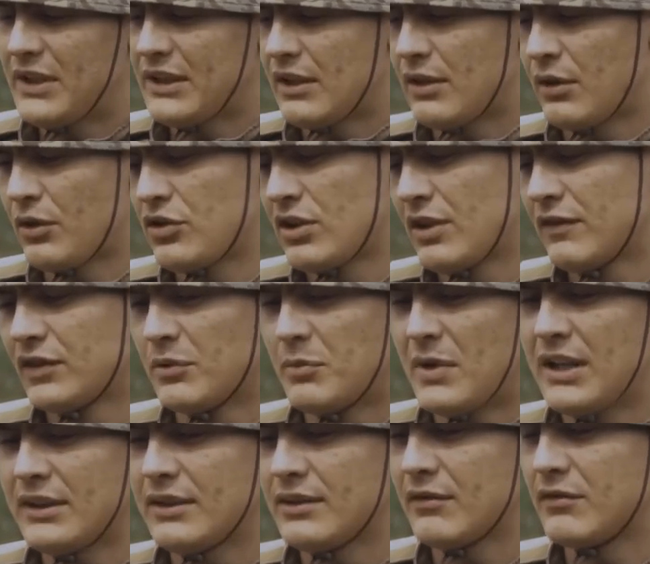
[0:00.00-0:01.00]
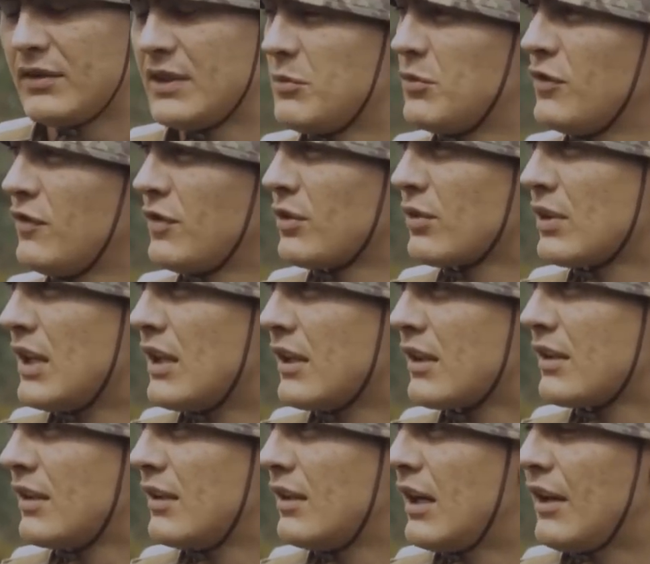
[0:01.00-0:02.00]
I didn't have the machine gun in my
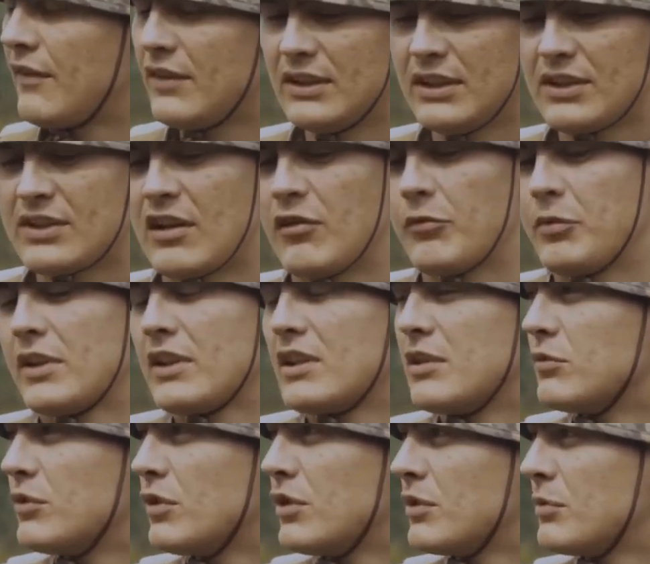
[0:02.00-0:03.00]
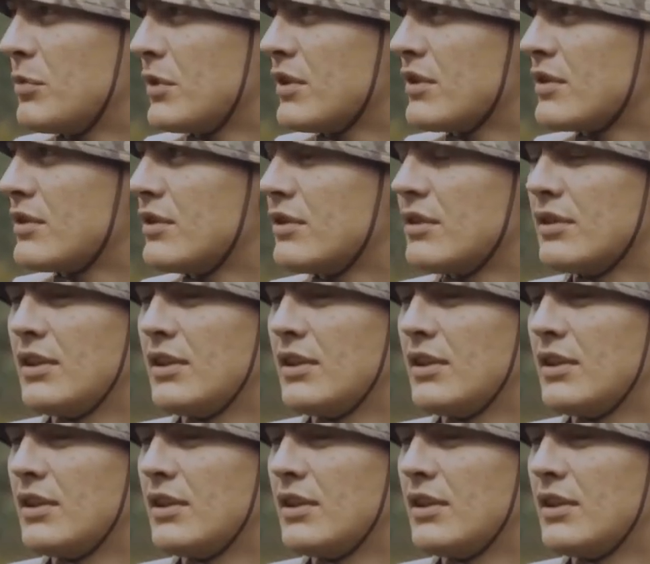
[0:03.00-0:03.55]
hands, it was lying in front of me.